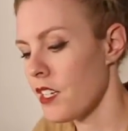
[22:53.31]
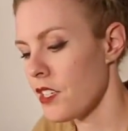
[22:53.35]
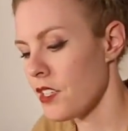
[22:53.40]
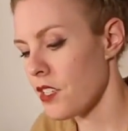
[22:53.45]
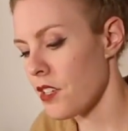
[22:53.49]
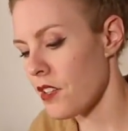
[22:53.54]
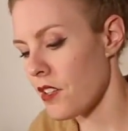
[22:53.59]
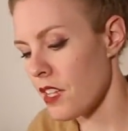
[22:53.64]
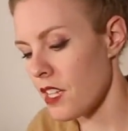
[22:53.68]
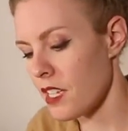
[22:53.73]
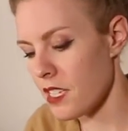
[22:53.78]

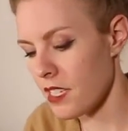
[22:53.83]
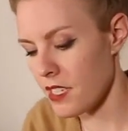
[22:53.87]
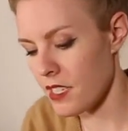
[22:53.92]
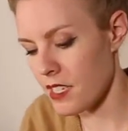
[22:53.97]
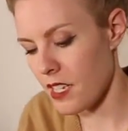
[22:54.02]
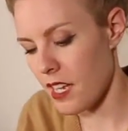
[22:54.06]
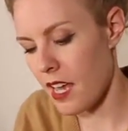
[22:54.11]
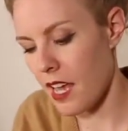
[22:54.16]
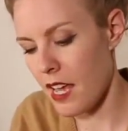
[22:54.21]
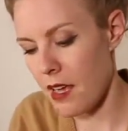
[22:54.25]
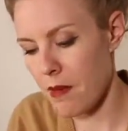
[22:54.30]
So this
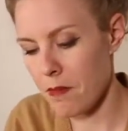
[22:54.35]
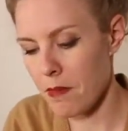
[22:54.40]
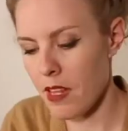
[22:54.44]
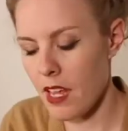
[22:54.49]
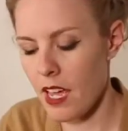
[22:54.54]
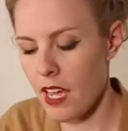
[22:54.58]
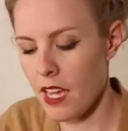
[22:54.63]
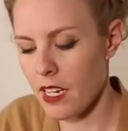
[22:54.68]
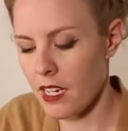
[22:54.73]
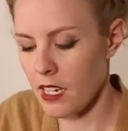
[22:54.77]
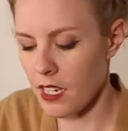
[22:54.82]

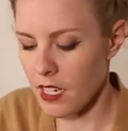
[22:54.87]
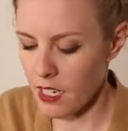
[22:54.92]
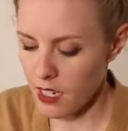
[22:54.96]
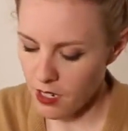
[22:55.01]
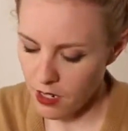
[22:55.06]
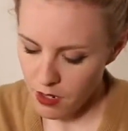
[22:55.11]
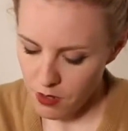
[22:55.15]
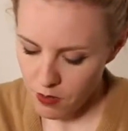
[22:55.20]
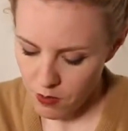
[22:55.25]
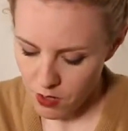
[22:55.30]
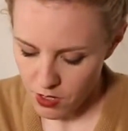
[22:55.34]
hemline
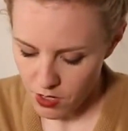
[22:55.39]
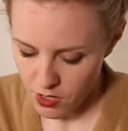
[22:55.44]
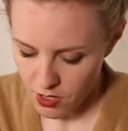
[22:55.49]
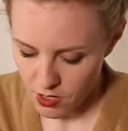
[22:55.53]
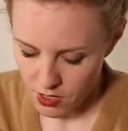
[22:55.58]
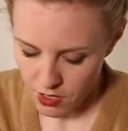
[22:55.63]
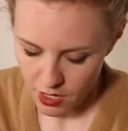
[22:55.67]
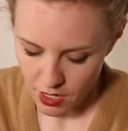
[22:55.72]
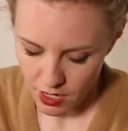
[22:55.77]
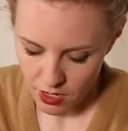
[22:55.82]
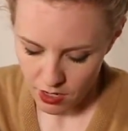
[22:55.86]
here, which
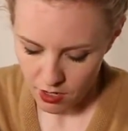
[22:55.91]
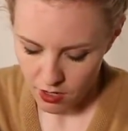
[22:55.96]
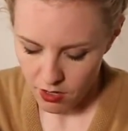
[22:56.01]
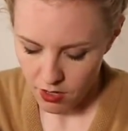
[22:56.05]
is like,